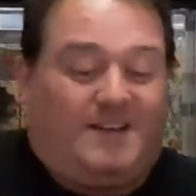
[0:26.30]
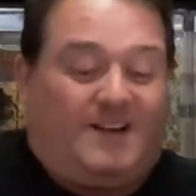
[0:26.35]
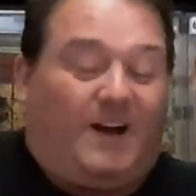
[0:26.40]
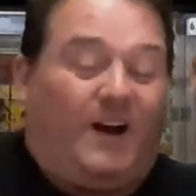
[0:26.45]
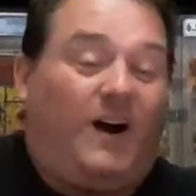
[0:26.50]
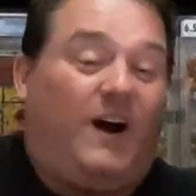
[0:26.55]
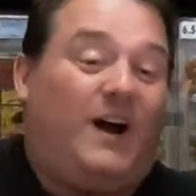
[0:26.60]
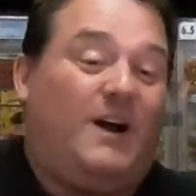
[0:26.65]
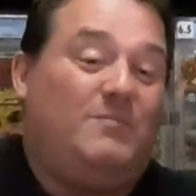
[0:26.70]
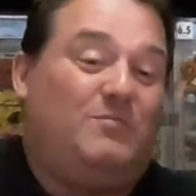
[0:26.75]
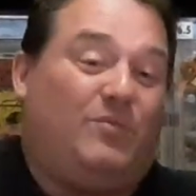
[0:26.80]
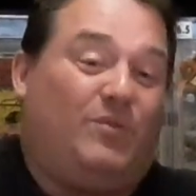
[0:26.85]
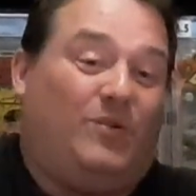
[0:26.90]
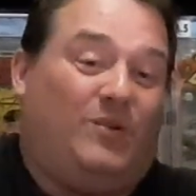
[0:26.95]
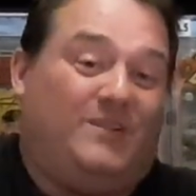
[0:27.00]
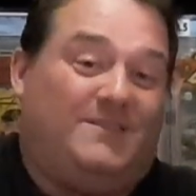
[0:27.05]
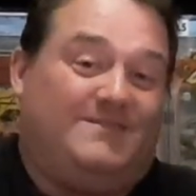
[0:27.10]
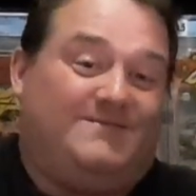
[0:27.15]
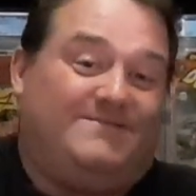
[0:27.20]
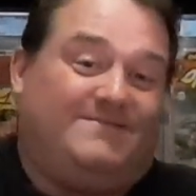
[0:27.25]
I
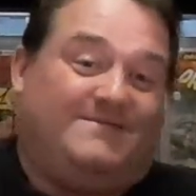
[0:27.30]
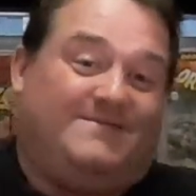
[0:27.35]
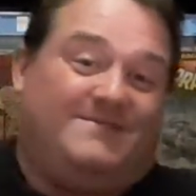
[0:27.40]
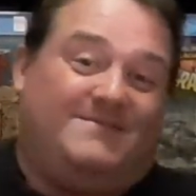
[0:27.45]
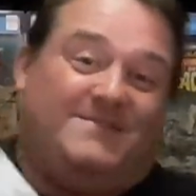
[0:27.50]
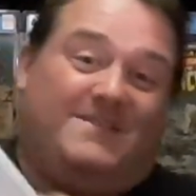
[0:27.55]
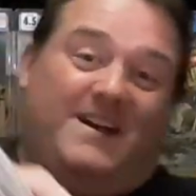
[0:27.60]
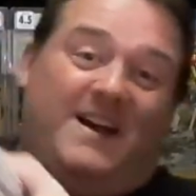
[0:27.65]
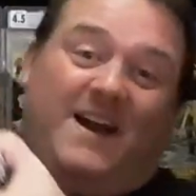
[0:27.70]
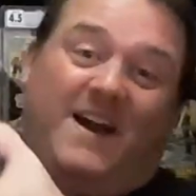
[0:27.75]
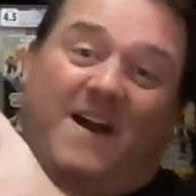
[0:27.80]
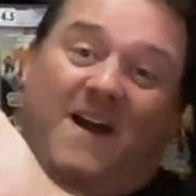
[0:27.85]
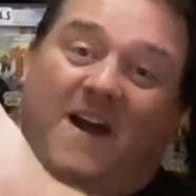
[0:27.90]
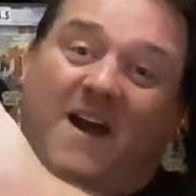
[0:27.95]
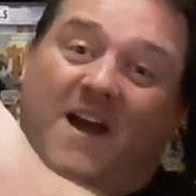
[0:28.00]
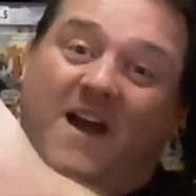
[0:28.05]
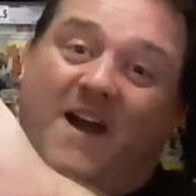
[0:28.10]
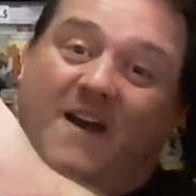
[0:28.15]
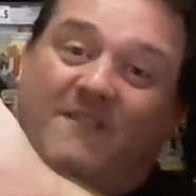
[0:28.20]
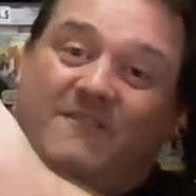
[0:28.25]
bought
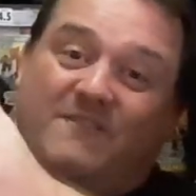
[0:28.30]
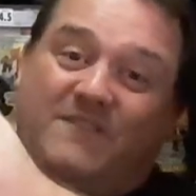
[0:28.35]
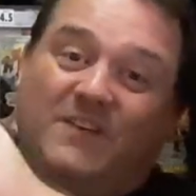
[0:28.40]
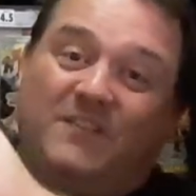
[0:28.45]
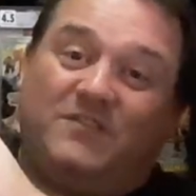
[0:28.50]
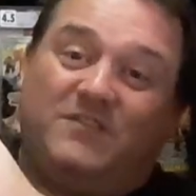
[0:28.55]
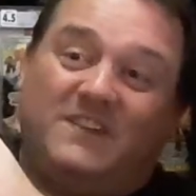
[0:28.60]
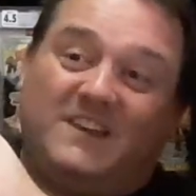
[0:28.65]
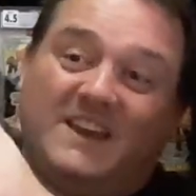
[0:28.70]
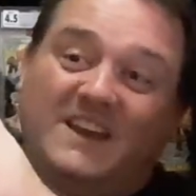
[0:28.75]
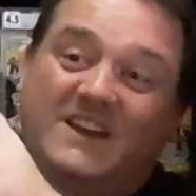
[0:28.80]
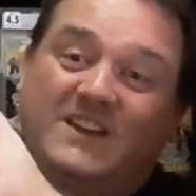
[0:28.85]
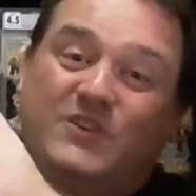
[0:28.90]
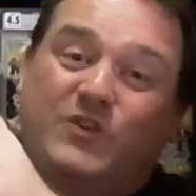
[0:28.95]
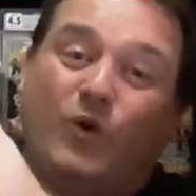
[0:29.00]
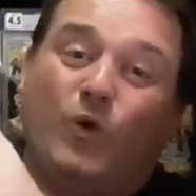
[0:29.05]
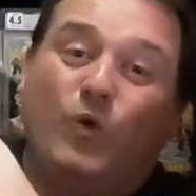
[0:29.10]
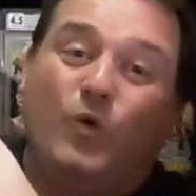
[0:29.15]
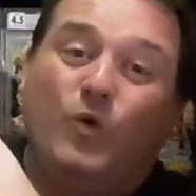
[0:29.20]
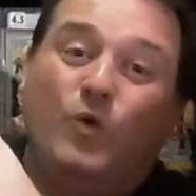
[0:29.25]

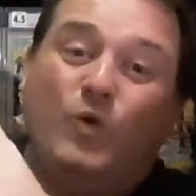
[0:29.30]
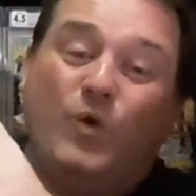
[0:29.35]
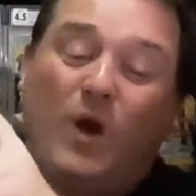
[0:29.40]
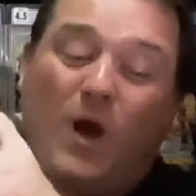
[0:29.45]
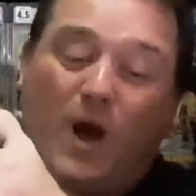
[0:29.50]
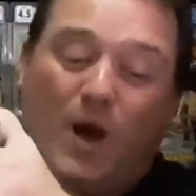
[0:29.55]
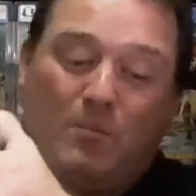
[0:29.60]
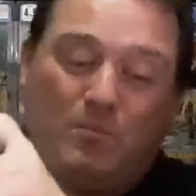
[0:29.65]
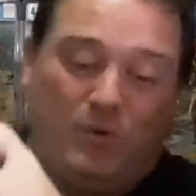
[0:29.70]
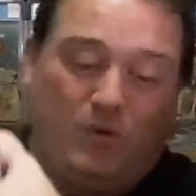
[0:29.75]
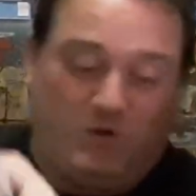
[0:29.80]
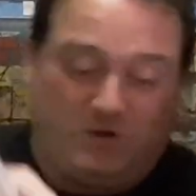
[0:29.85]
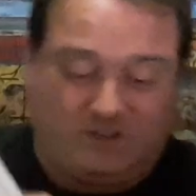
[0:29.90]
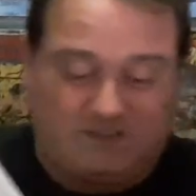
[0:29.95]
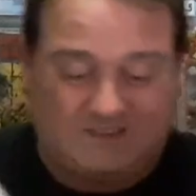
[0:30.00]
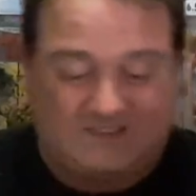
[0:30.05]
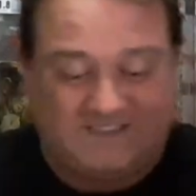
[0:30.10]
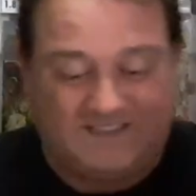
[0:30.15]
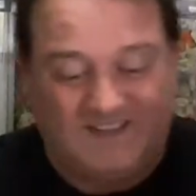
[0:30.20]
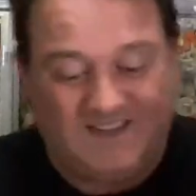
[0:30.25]
52
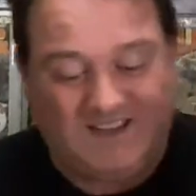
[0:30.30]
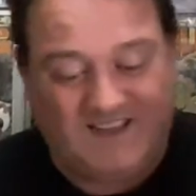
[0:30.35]
books.